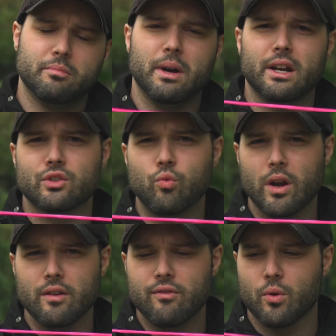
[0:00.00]
it's about a
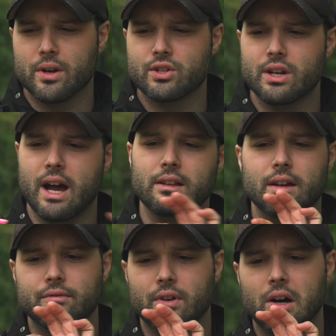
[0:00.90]
24-inch
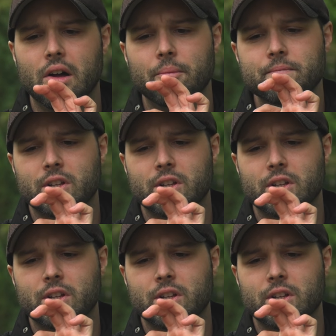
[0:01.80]
nylon fall.